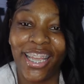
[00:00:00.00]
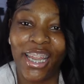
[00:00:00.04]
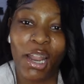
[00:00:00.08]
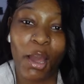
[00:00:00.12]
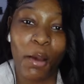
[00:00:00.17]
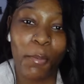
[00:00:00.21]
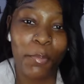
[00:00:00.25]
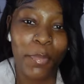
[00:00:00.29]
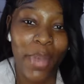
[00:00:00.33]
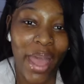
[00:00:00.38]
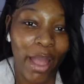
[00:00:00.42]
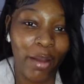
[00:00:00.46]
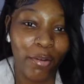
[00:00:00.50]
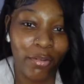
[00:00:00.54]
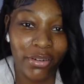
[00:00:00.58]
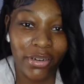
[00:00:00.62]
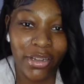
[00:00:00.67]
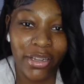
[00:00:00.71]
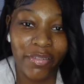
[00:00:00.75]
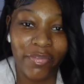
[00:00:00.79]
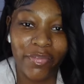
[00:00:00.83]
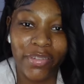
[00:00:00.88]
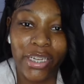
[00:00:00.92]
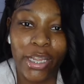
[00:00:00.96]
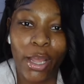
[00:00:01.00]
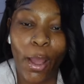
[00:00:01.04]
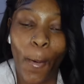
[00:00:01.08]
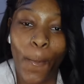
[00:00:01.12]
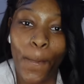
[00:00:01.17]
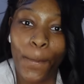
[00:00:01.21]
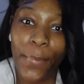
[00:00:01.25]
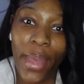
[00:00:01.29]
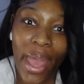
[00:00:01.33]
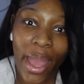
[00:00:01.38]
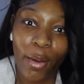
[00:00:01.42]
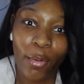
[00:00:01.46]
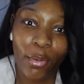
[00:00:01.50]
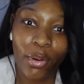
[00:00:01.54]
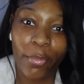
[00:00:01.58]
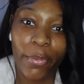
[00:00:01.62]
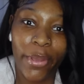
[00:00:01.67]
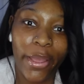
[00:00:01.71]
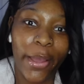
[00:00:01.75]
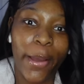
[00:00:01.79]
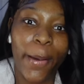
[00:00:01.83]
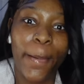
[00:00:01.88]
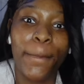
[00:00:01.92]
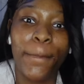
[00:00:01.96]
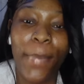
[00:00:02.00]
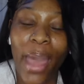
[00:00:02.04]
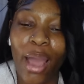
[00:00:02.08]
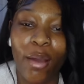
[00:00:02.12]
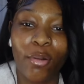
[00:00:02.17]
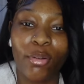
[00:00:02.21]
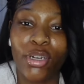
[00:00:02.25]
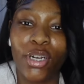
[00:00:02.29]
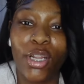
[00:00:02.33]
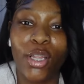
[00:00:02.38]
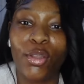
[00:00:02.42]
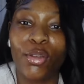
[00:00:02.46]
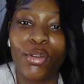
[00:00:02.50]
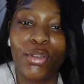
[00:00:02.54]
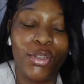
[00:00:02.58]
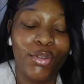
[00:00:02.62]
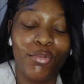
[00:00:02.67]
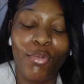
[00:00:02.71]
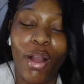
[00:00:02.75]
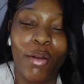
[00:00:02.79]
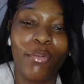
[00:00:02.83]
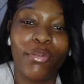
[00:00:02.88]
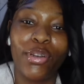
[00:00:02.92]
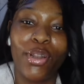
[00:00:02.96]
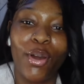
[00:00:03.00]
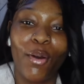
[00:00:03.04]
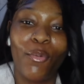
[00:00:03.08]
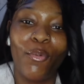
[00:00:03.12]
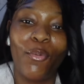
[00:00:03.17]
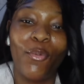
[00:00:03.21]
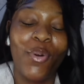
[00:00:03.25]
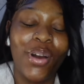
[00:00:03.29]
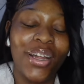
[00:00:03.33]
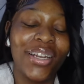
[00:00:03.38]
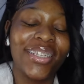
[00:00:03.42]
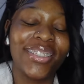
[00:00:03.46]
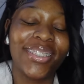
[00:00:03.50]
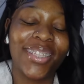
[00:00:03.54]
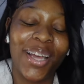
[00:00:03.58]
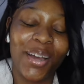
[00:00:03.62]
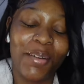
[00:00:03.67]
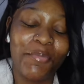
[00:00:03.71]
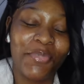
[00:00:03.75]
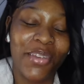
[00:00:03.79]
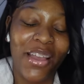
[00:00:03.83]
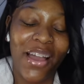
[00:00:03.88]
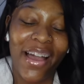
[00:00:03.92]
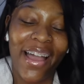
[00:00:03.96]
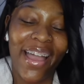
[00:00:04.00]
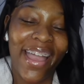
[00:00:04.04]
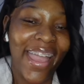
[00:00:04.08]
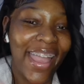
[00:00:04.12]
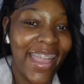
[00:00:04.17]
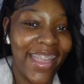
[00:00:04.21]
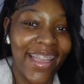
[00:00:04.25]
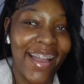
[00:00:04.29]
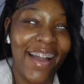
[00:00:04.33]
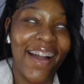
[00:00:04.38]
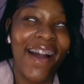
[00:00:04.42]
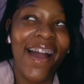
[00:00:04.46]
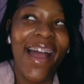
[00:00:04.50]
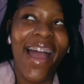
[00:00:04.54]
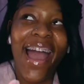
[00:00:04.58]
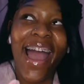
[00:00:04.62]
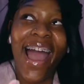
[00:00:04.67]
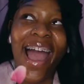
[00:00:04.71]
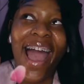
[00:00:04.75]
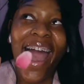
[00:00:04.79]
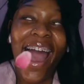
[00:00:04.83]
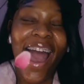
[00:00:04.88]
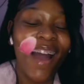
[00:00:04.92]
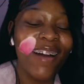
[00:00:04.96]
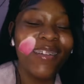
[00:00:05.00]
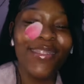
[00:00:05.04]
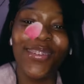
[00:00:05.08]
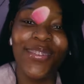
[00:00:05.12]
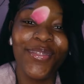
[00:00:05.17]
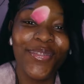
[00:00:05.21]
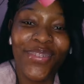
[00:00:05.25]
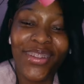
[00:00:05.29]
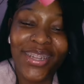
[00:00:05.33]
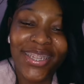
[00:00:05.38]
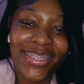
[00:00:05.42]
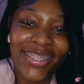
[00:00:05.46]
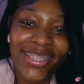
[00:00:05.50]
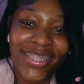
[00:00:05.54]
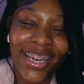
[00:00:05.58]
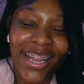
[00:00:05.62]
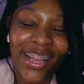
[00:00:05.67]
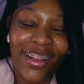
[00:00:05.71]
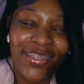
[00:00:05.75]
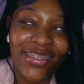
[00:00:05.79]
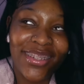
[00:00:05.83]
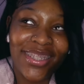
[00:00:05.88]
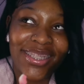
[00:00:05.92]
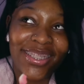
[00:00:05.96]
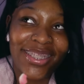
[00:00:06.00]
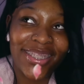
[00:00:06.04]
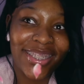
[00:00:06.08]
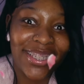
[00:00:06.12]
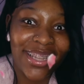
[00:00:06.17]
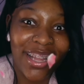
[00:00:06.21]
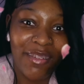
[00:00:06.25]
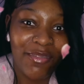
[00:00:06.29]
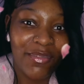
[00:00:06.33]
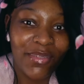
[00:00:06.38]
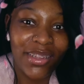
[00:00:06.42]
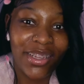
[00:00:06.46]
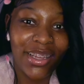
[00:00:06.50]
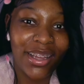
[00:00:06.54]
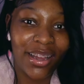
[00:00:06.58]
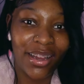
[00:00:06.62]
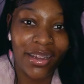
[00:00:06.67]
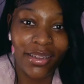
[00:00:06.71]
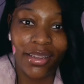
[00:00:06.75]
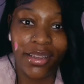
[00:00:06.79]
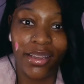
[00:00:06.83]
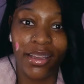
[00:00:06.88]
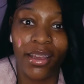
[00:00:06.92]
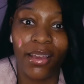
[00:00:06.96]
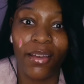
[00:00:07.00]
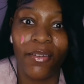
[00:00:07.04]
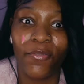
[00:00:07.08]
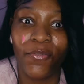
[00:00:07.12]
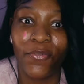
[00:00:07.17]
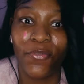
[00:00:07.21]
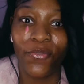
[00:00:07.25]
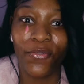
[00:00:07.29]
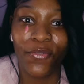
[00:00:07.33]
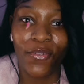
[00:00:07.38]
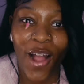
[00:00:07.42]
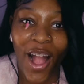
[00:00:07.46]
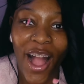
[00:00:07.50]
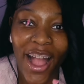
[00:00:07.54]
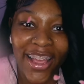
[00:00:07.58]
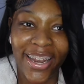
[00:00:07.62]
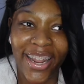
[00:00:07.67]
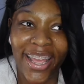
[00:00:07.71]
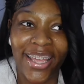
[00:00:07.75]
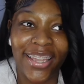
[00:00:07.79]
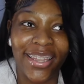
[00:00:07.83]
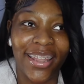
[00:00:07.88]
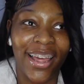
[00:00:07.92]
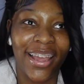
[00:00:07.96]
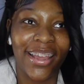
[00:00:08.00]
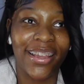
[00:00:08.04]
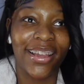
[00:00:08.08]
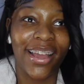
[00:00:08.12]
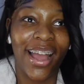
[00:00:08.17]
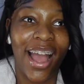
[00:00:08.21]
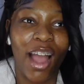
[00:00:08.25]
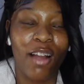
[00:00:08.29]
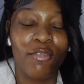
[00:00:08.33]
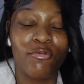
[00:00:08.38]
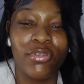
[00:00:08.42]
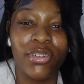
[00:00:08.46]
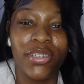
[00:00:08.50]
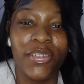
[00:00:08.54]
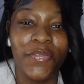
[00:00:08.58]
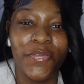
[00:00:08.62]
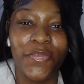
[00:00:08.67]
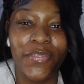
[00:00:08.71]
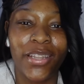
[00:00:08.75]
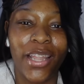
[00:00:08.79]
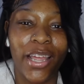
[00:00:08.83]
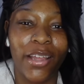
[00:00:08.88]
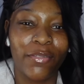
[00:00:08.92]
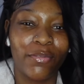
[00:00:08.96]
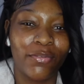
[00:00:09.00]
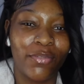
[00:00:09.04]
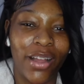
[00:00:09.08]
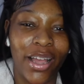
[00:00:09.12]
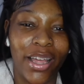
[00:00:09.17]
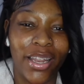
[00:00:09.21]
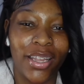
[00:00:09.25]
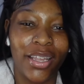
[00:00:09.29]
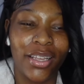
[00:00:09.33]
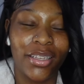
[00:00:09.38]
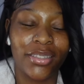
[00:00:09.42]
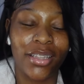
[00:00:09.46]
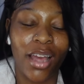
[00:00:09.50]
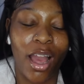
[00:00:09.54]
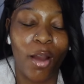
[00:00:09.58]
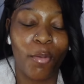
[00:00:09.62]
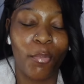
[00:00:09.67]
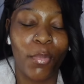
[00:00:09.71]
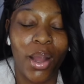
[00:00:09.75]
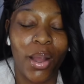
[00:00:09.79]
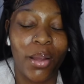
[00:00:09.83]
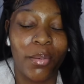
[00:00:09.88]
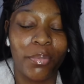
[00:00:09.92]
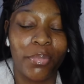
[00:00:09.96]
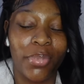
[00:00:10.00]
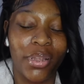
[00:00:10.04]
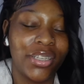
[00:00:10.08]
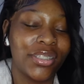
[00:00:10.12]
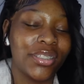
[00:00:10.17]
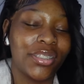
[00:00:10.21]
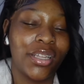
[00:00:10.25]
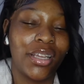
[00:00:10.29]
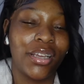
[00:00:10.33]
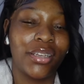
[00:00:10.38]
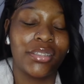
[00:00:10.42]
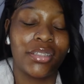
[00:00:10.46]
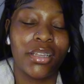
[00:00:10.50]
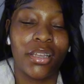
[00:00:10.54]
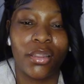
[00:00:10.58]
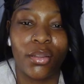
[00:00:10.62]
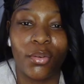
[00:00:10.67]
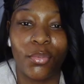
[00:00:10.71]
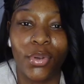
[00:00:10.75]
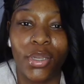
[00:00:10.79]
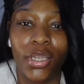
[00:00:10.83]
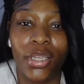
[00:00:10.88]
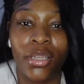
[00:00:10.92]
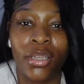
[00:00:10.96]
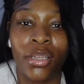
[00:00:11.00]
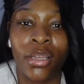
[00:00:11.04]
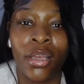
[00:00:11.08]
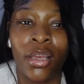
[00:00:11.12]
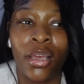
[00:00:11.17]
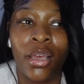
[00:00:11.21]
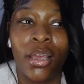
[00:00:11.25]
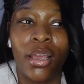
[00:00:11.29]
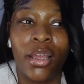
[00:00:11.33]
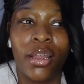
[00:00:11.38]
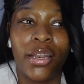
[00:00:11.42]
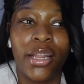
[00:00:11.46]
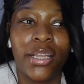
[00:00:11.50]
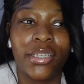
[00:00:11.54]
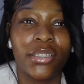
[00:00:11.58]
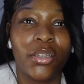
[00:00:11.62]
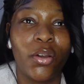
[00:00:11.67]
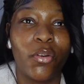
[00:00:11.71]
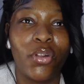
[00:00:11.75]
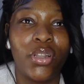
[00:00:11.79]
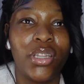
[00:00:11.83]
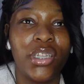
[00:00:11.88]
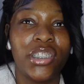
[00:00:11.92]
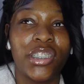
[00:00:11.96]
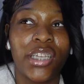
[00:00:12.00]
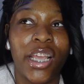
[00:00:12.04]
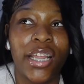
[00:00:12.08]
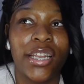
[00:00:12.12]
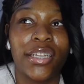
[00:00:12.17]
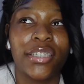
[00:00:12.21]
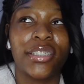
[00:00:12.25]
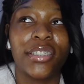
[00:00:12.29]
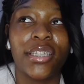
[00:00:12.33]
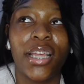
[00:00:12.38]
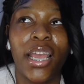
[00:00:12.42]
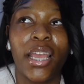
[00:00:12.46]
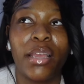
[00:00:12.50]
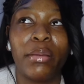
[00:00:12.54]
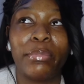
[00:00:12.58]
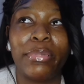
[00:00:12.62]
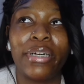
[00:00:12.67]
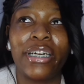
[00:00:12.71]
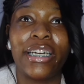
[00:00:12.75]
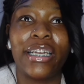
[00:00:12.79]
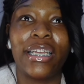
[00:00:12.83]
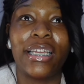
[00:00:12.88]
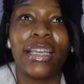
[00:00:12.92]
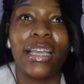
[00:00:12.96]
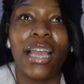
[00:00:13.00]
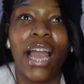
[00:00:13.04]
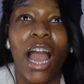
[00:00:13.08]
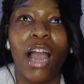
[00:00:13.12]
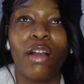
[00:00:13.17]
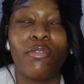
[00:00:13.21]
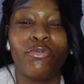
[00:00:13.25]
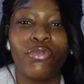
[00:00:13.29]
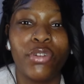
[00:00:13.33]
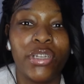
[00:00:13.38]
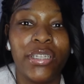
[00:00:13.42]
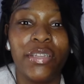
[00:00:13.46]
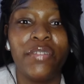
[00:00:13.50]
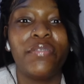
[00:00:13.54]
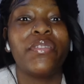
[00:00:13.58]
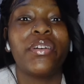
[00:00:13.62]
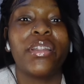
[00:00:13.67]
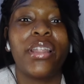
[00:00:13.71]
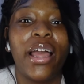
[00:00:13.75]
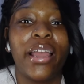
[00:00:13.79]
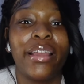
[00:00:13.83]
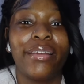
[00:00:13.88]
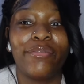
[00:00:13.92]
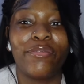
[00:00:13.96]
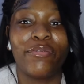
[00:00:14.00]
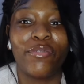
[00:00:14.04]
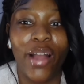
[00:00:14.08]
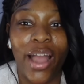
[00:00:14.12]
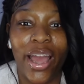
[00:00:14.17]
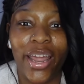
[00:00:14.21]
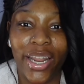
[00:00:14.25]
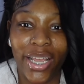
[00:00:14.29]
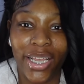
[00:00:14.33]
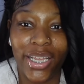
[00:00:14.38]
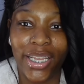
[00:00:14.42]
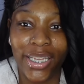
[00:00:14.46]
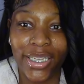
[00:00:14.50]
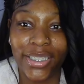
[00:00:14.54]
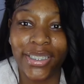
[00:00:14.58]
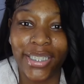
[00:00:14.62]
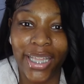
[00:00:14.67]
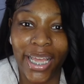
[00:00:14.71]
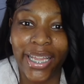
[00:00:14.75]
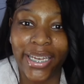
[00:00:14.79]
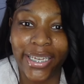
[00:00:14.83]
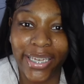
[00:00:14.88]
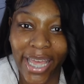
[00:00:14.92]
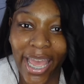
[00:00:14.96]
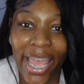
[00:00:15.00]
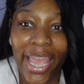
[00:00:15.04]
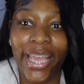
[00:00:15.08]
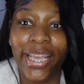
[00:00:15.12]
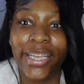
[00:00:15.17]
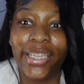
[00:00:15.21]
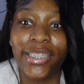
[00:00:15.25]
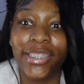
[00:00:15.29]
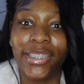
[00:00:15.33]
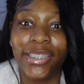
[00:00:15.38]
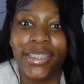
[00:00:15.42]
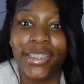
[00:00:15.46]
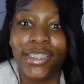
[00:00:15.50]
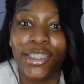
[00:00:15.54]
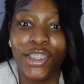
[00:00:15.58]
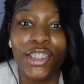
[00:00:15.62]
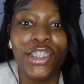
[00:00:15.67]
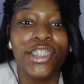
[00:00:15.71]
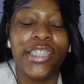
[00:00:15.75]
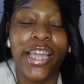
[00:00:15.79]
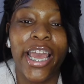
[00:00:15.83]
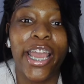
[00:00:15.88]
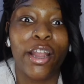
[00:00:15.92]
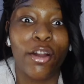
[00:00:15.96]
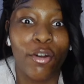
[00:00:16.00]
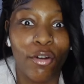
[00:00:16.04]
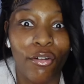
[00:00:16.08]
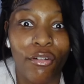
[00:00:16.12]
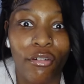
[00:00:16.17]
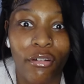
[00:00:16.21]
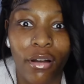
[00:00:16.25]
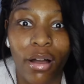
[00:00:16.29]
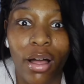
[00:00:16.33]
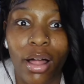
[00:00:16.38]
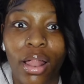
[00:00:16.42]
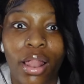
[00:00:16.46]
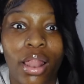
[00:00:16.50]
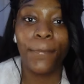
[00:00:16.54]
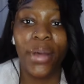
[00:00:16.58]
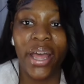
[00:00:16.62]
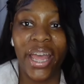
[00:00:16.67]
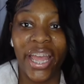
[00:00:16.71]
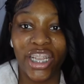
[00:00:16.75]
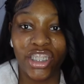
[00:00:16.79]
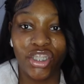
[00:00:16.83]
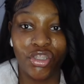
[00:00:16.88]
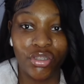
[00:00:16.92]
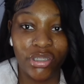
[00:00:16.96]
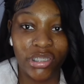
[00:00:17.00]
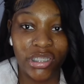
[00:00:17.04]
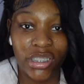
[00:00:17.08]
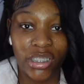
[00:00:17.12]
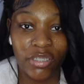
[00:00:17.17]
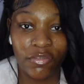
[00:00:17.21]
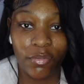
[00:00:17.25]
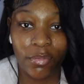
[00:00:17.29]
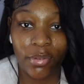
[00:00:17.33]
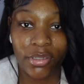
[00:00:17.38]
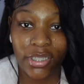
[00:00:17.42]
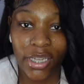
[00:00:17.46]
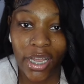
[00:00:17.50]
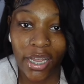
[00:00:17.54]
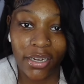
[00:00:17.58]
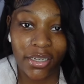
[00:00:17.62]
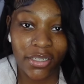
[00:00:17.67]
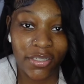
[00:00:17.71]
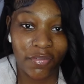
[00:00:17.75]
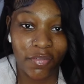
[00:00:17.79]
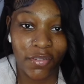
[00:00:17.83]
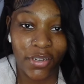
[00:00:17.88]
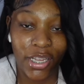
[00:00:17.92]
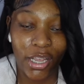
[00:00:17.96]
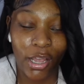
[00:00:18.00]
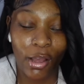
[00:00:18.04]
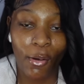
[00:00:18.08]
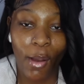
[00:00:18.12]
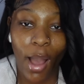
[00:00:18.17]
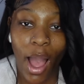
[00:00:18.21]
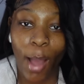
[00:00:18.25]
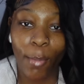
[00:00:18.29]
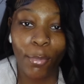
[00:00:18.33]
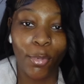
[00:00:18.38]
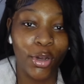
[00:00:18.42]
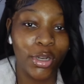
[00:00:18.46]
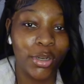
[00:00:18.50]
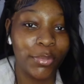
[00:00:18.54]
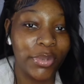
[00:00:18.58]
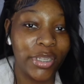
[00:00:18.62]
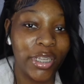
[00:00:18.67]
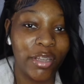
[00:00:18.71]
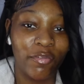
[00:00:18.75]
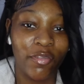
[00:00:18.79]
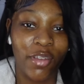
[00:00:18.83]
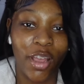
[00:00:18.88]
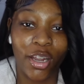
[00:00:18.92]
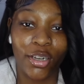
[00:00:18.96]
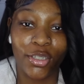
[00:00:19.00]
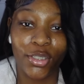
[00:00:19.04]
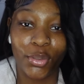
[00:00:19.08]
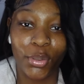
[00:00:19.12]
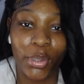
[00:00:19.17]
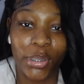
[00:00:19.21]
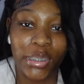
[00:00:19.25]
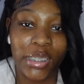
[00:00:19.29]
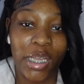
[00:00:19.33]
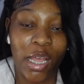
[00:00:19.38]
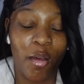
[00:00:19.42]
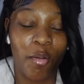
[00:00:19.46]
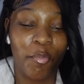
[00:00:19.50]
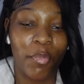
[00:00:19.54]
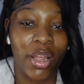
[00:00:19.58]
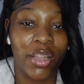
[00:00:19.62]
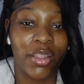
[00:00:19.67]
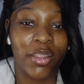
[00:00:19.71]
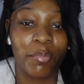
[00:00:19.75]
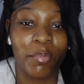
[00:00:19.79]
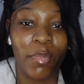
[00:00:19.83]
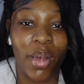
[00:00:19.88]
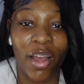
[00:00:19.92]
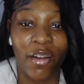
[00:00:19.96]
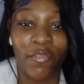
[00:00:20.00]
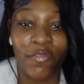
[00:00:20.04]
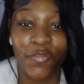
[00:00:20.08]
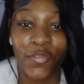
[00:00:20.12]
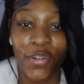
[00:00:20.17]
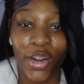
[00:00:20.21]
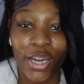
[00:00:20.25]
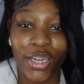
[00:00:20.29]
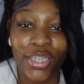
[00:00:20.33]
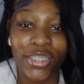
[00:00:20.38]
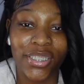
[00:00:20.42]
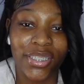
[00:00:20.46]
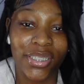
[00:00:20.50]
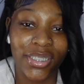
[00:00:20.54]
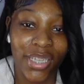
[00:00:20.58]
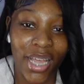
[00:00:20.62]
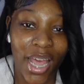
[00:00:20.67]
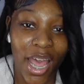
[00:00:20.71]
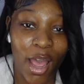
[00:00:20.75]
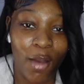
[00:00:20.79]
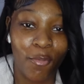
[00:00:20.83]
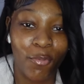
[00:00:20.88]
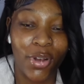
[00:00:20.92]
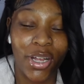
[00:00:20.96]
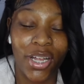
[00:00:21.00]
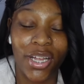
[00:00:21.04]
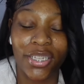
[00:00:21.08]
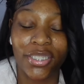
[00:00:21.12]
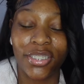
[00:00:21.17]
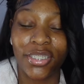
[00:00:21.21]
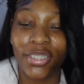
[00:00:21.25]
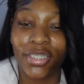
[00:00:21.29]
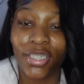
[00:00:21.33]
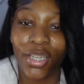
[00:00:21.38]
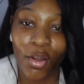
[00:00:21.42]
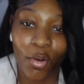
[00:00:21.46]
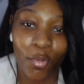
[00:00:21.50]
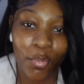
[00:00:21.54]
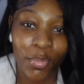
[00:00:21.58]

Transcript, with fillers: and I'm back with another video, back with a bang, up. back with another one. You already know what is up y'all, hey y'all. How you feeling today on this lovely again Friday. Like, I really feel like Fridays are my best days of the week. That's so cliche to say, but I really feel like Friday is that day. She's that girl. But as you can see from the title of this video, I'm going to be giving y'all the story time about my first time with a snow